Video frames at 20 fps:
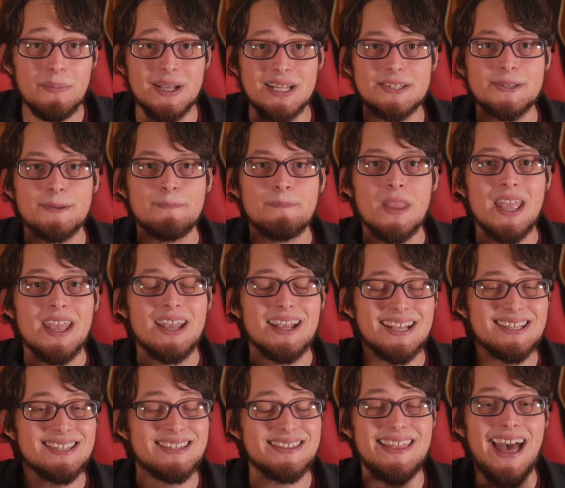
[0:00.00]
is,
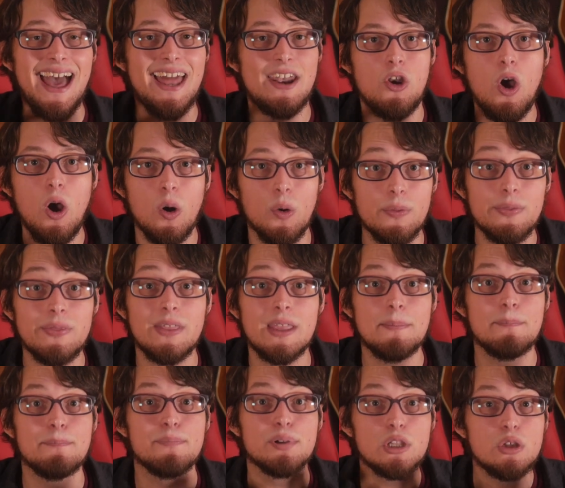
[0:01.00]
is that note, the
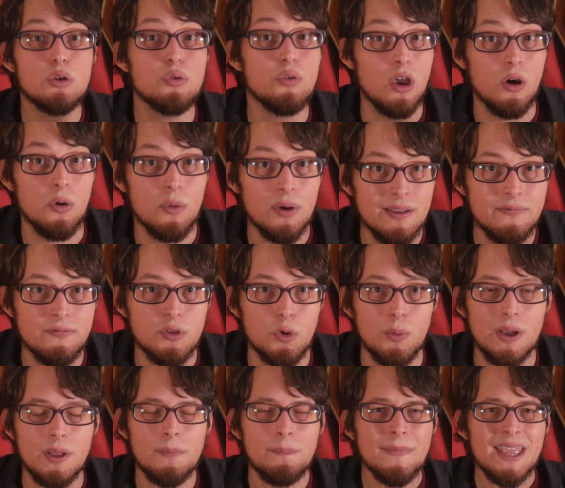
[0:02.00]
blue note, if you
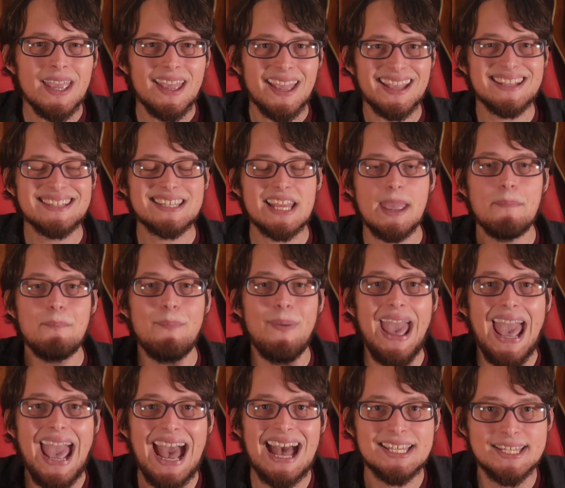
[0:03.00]
will, is a
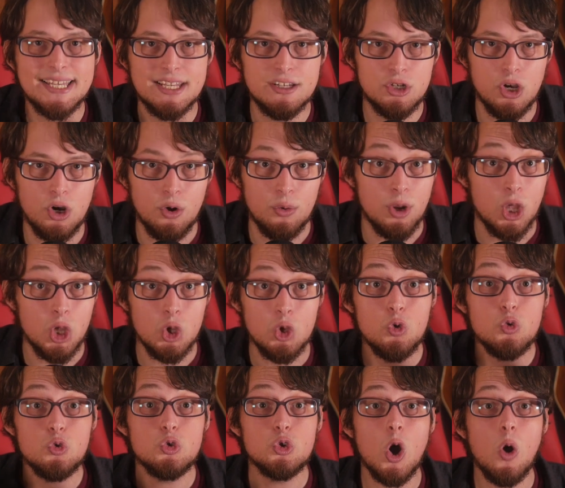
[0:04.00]
passing tone.
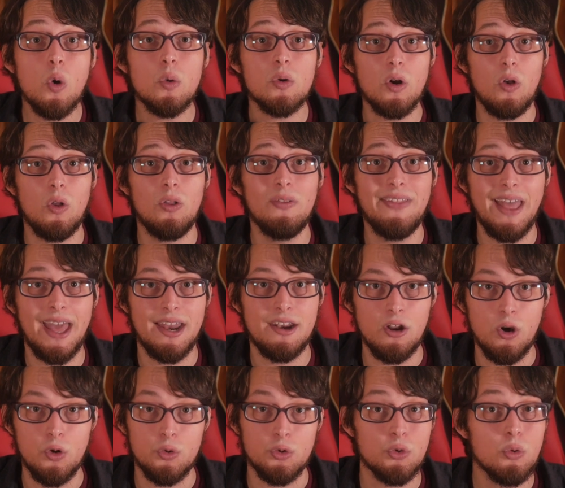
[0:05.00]
You don't hold that
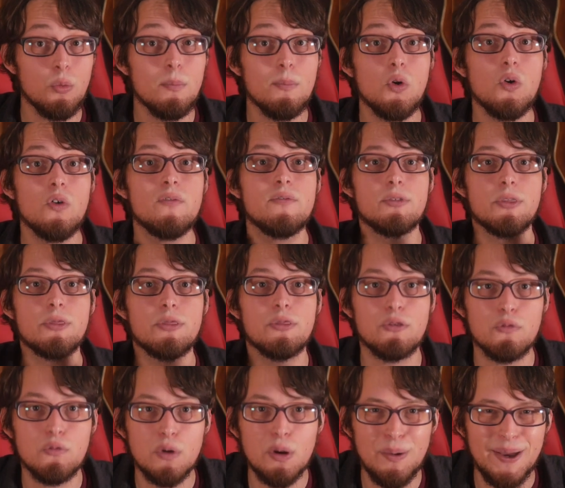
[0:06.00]
note, you move
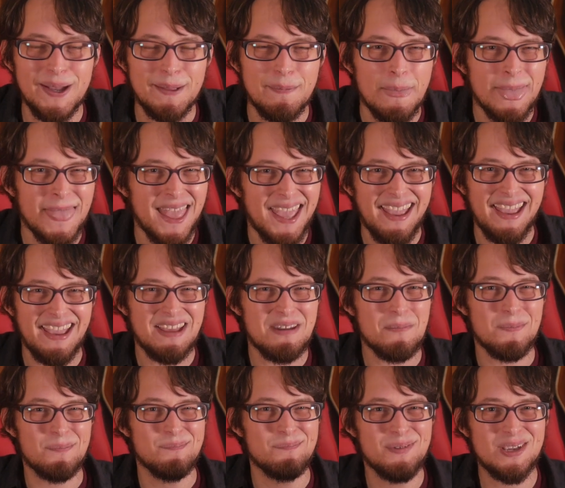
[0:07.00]
through it.
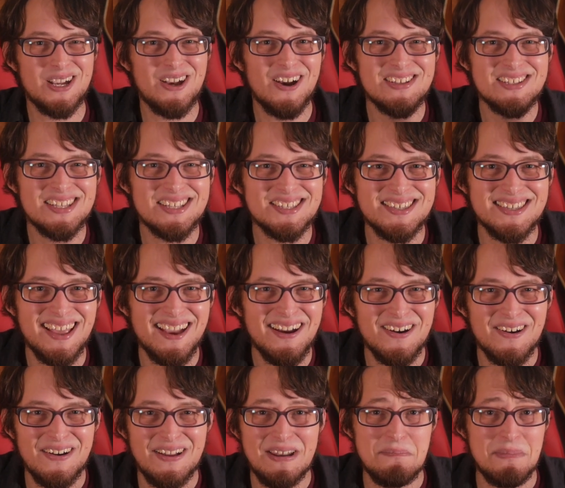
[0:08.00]
And because it's
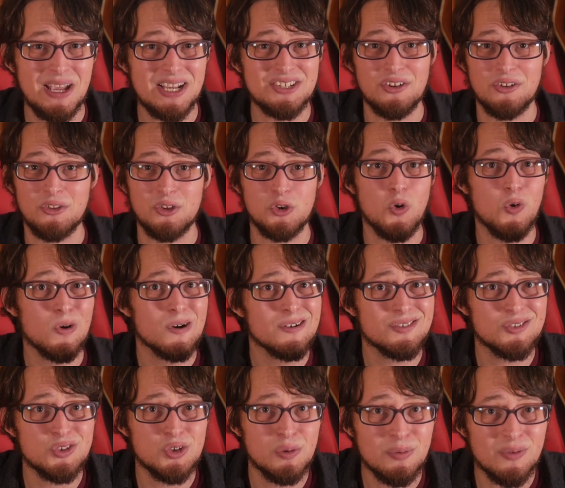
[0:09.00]
there, it makes all the
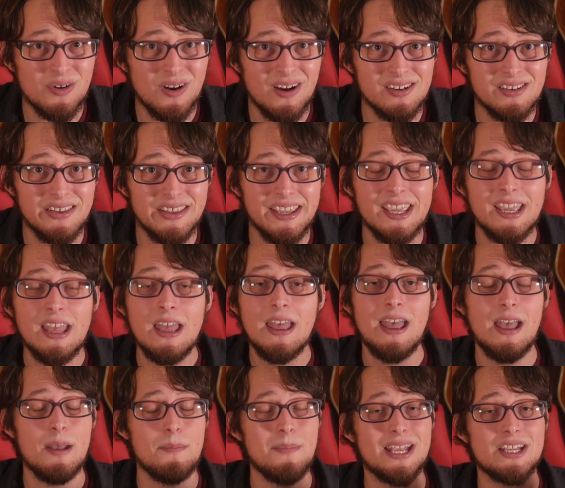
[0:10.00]
chords super ugly,
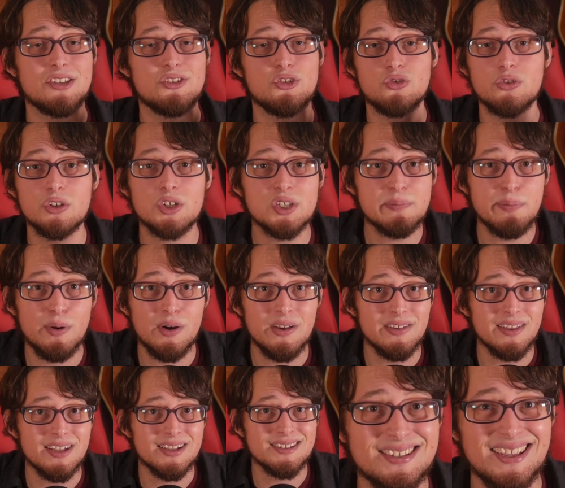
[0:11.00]
it makes trills
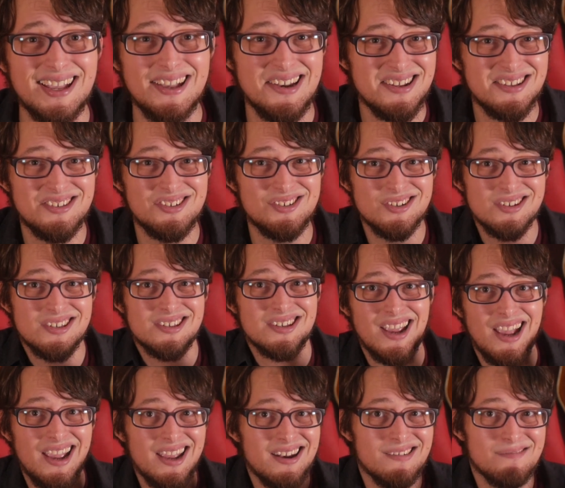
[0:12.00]
pointless, and it's just
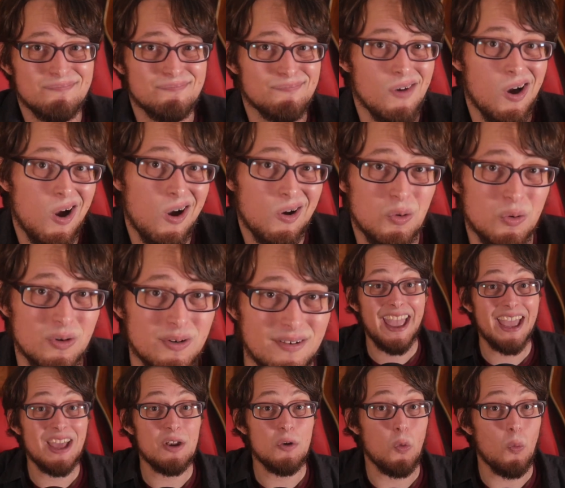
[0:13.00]
kind of awkward.
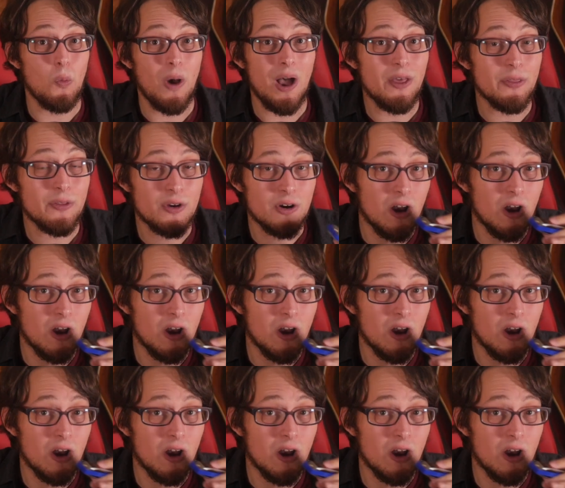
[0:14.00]
And while there